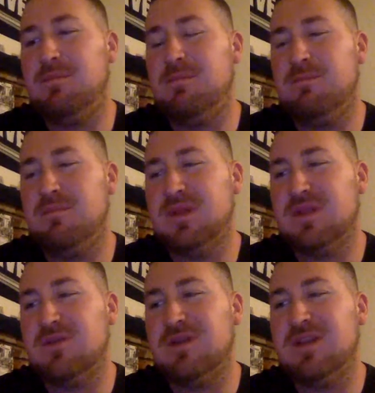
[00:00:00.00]
But the
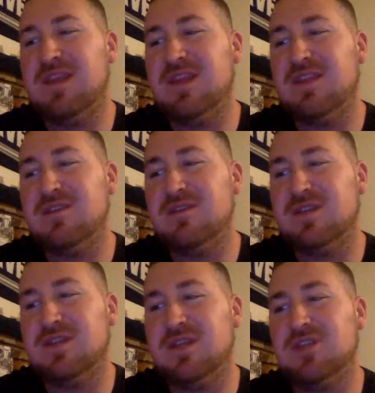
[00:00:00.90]
only thing, though,
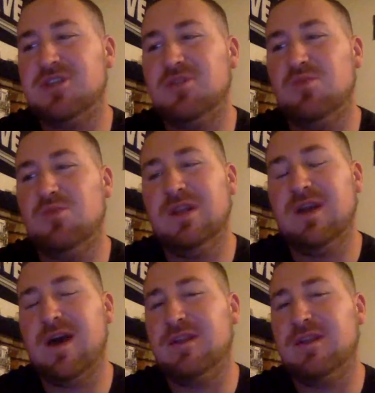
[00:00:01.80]
that you really
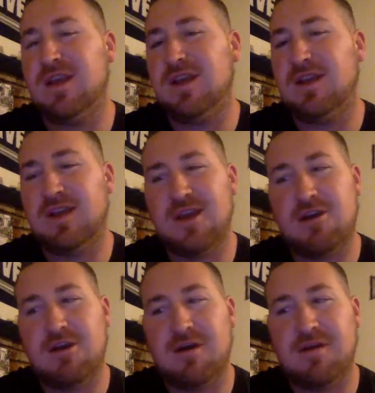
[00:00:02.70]
got to take into account
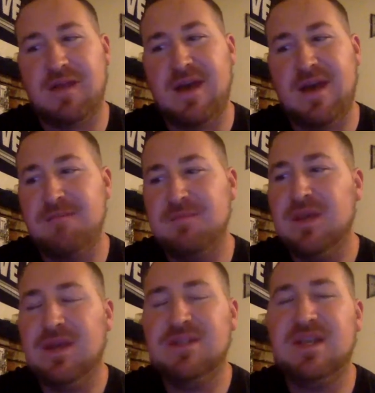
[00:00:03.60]
on that
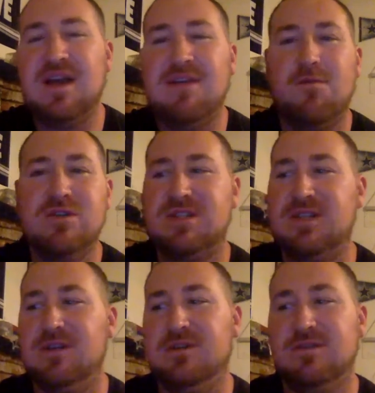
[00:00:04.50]
is he got 4
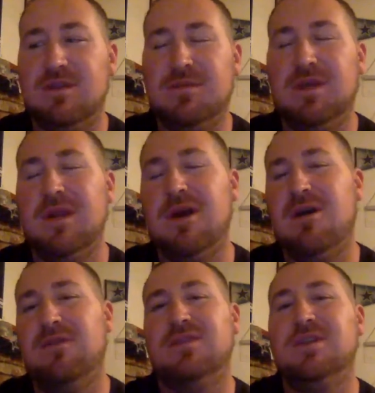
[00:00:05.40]
steals. I mean, how
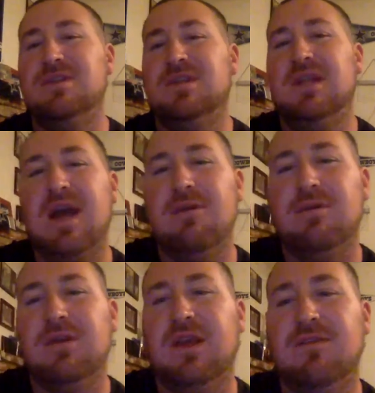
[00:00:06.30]
often does a guy
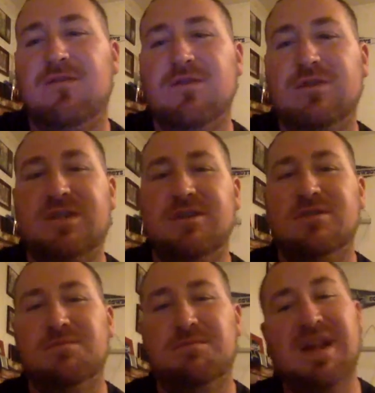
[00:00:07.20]
really get 4 steals?
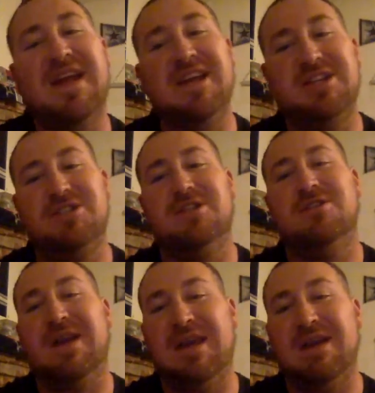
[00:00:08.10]
But I get you, though. I
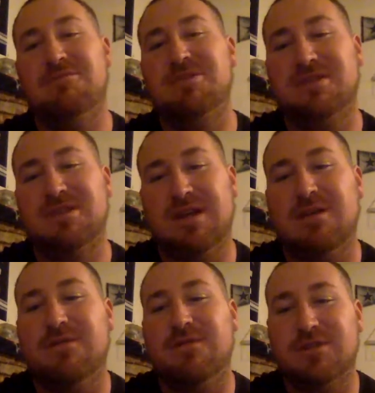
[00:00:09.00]
get what you're saying, though,
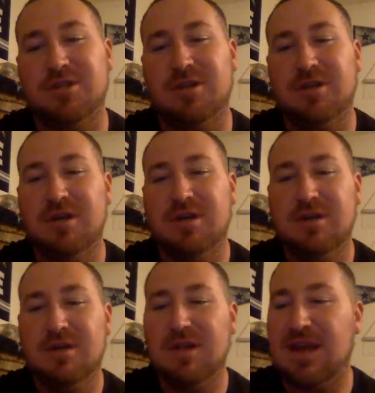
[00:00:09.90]
for sure.
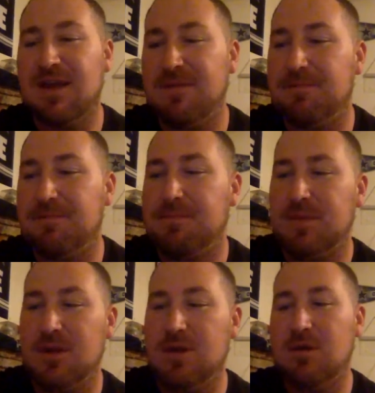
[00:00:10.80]
Like, you
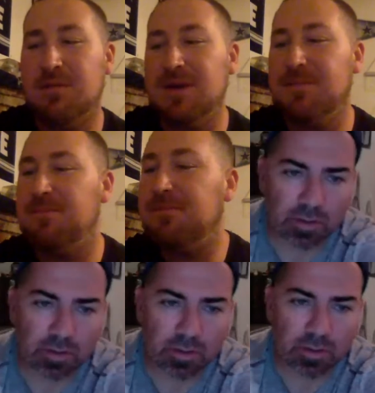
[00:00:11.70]
know what I mean?
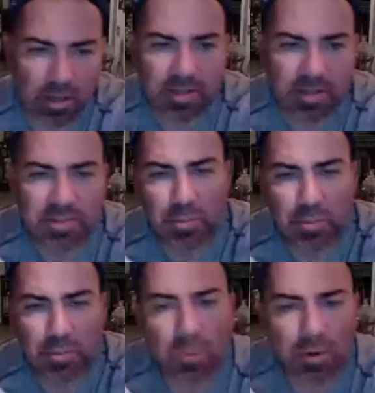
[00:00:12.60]
Yeah, he still played
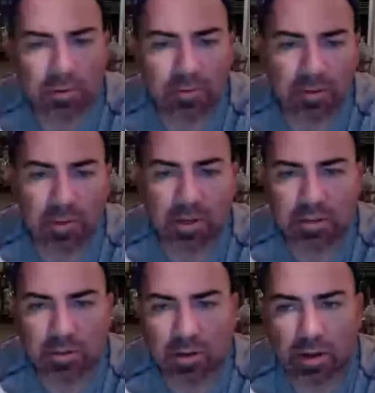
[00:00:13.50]
25 minutes, though. And I
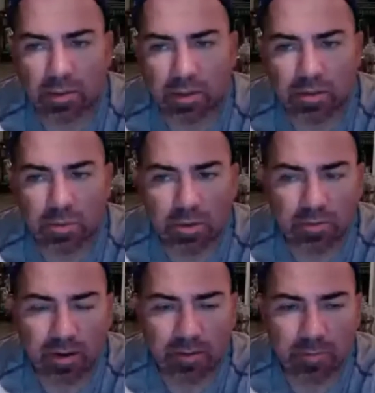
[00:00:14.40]
think 25
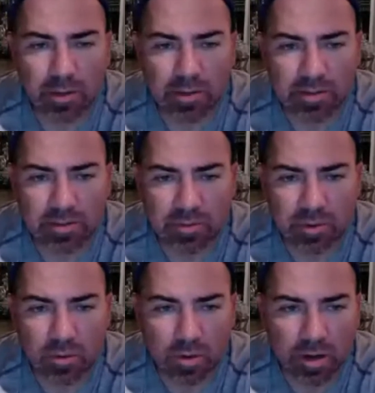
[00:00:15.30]
minutes for Gordon
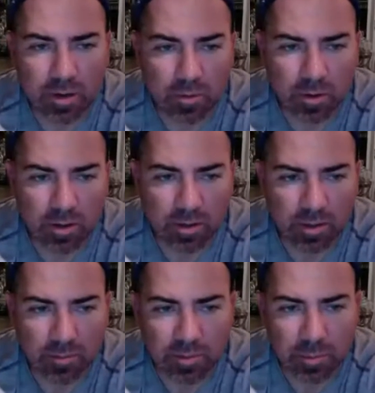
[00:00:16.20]
Hayward,
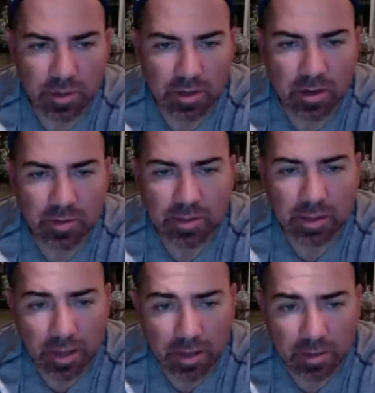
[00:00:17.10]
depending on the
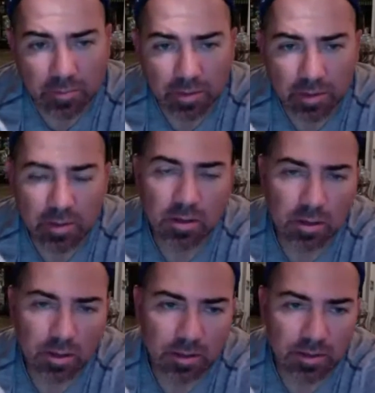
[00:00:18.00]
game,
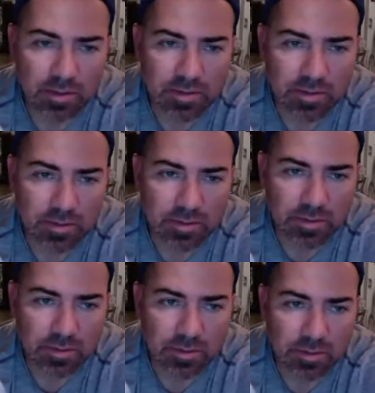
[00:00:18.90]
is
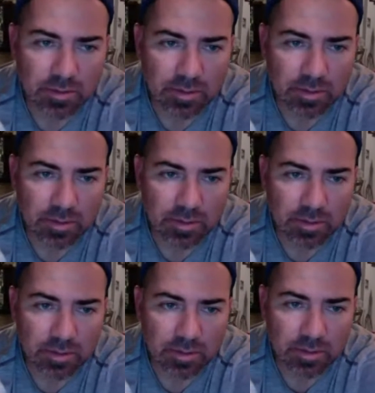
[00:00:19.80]

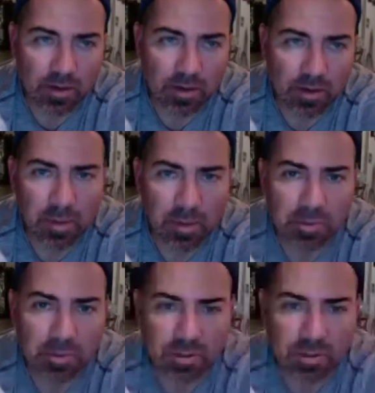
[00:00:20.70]
enough opportunity
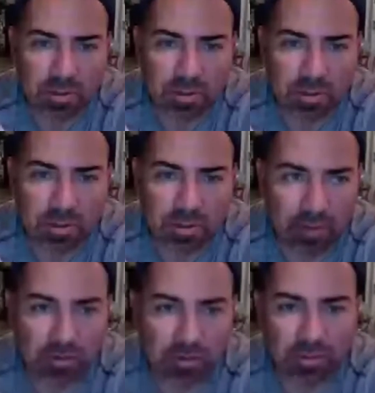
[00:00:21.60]
for him to get value.
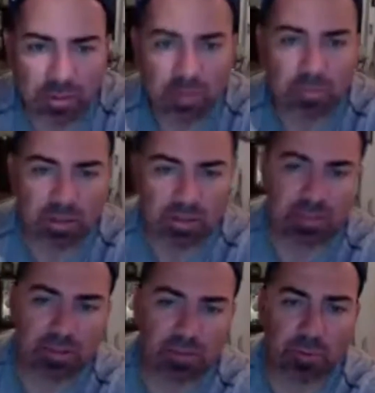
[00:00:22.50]
Because he's a
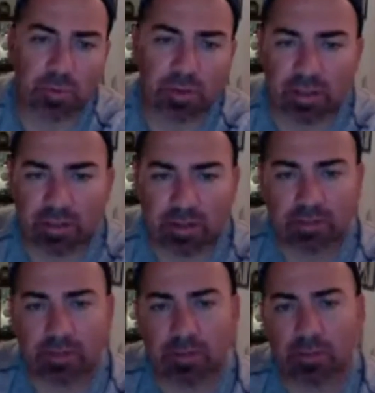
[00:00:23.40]
three-point, he can knock down
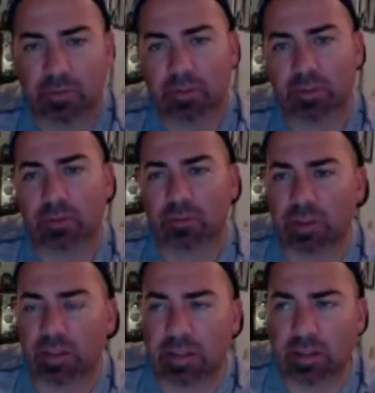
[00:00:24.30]
the three. He can
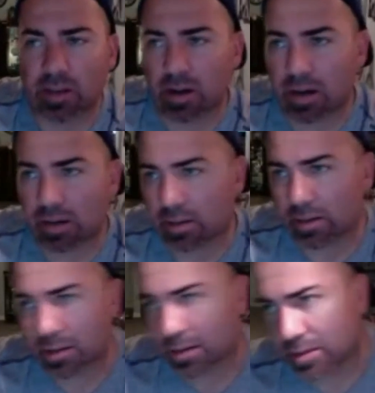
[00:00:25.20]
get hot. He can knock
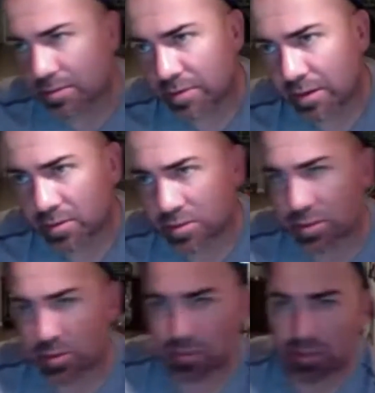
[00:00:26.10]
down 5 or 6
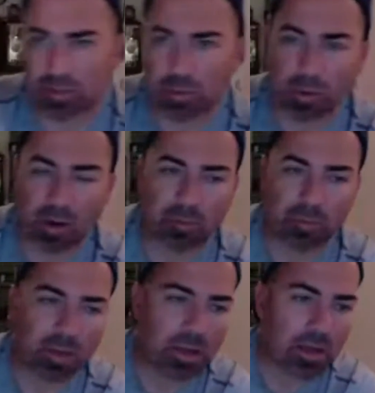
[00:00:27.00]
threes, no problem.
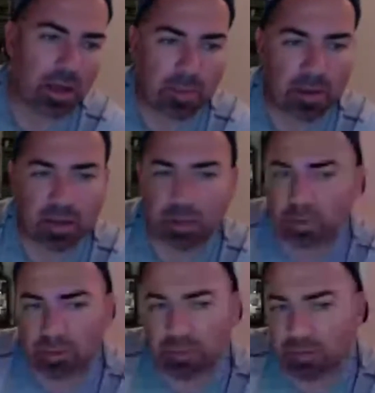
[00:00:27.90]
I'm not going to play him in
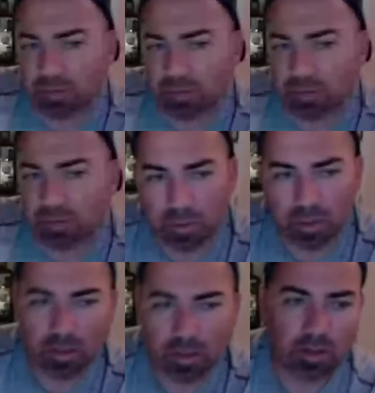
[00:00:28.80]
this game.
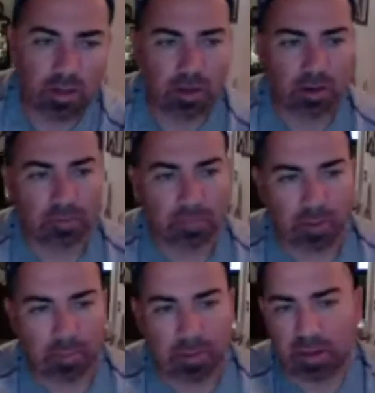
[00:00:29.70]
I'm not going
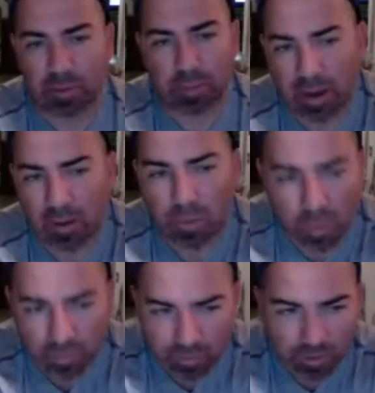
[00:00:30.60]
to play Al
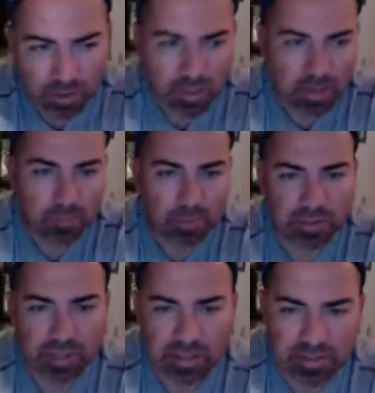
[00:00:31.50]
Horford, but
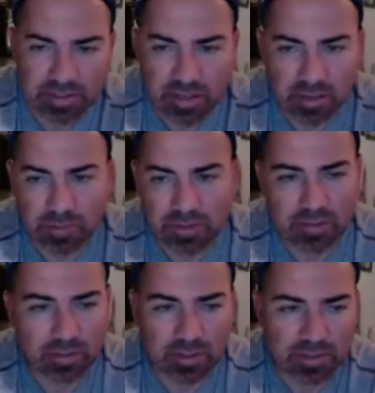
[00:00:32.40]
Jason Tatum is
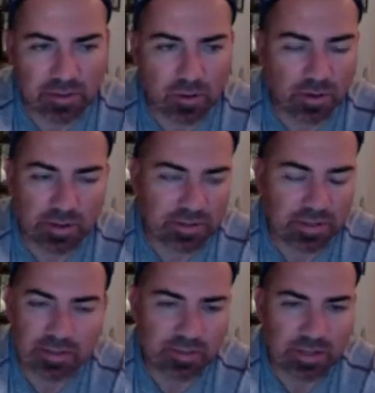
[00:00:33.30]
going
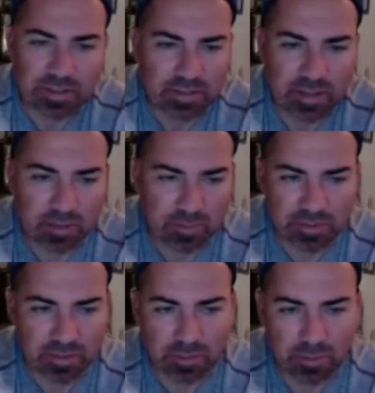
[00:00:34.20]
to
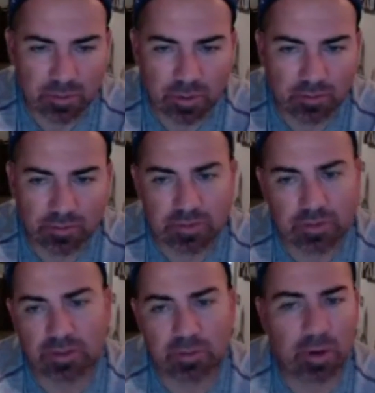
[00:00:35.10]
be relevant. Serge
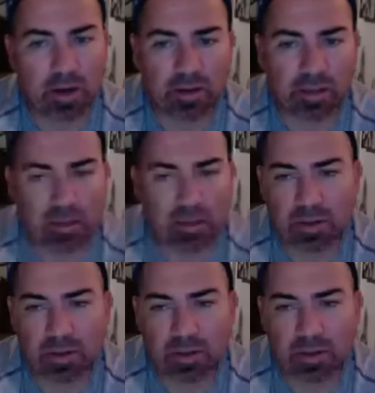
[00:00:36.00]
Ibaka can't match up with
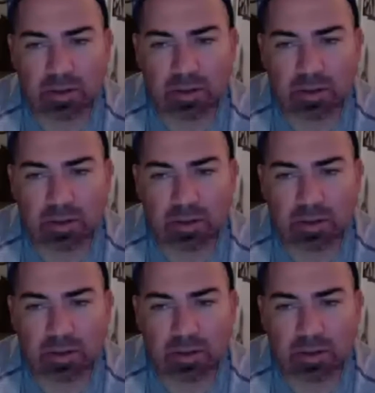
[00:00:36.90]
them.